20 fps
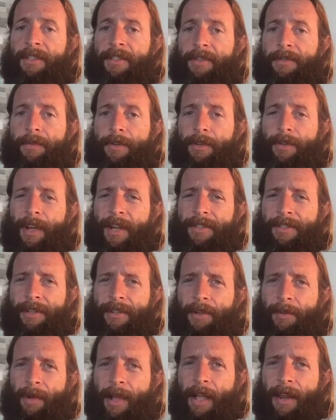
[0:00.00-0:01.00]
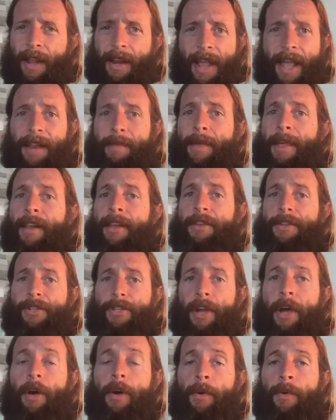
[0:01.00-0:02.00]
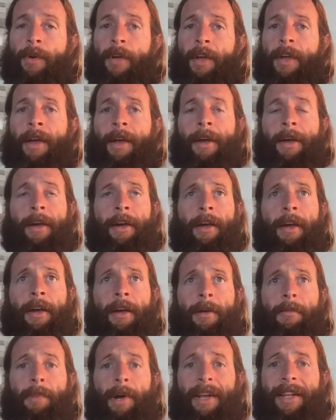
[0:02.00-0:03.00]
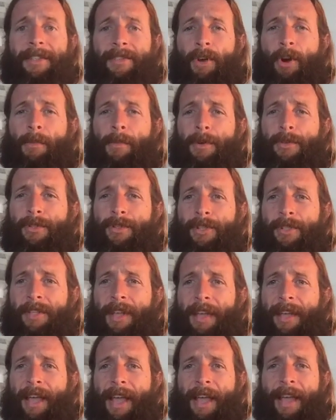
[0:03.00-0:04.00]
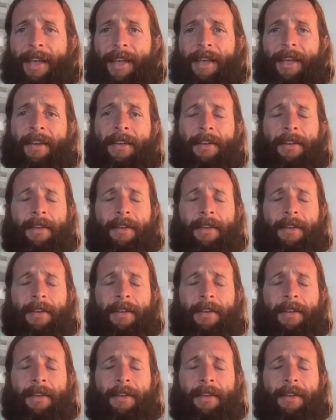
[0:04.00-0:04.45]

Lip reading: is for you guys to create an animated show, but it's almost just like a